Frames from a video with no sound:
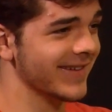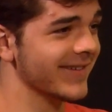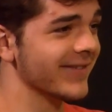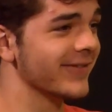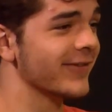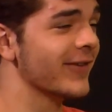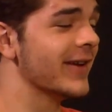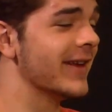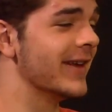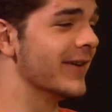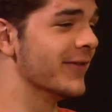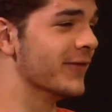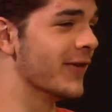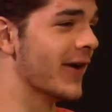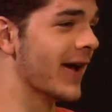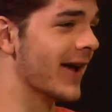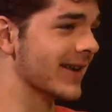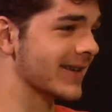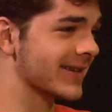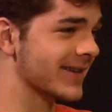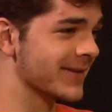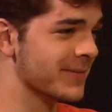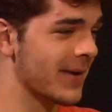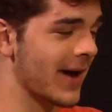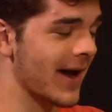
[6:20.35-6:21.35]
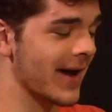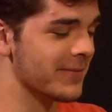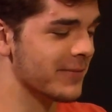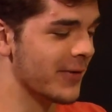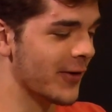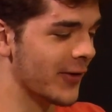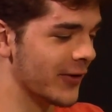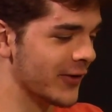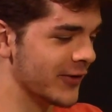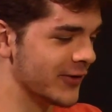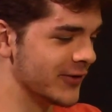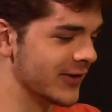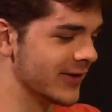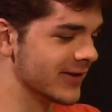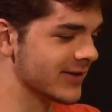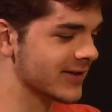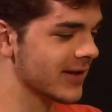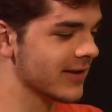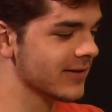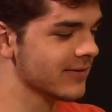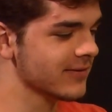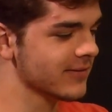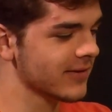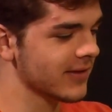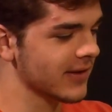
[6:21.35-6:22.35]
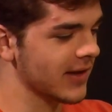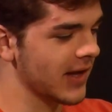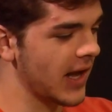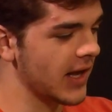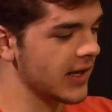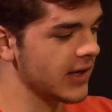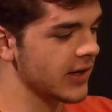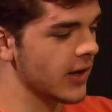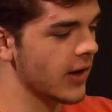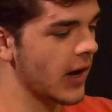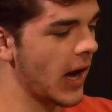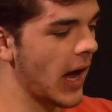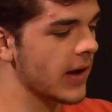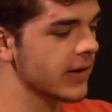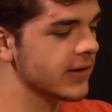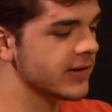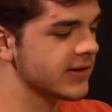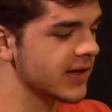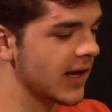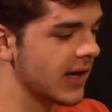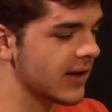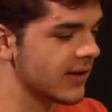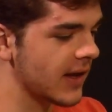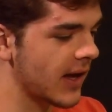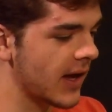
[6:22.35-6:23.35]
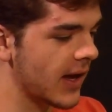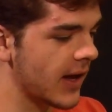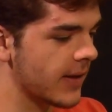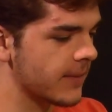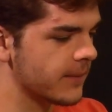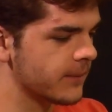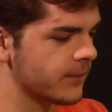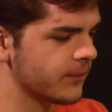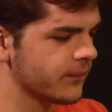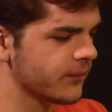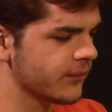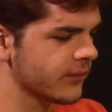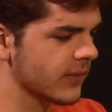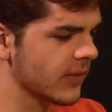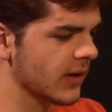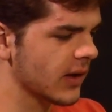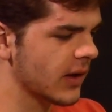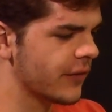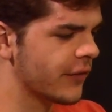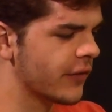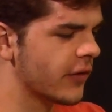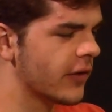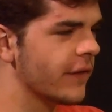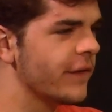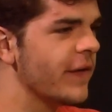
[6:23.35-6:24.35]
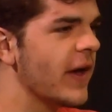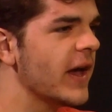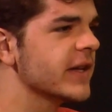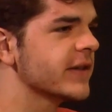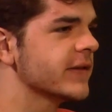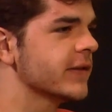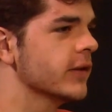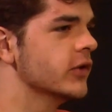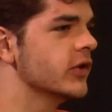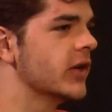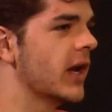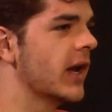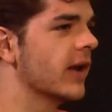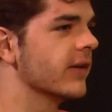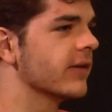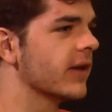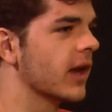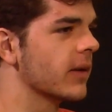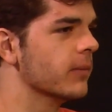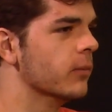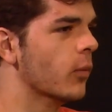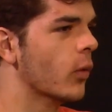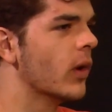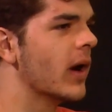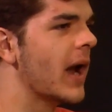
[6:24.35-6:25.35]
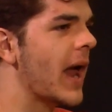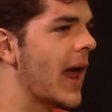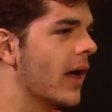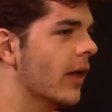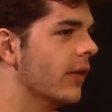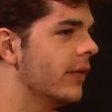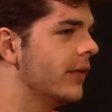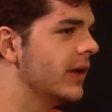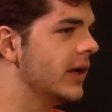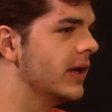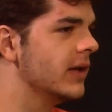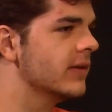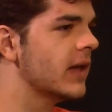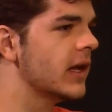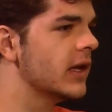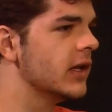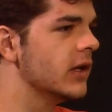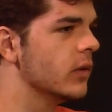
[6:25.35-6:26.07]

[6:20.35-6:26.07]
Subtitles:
freaky fast. My apologies. And I'd say that for a fast food chain, it's like more healthy than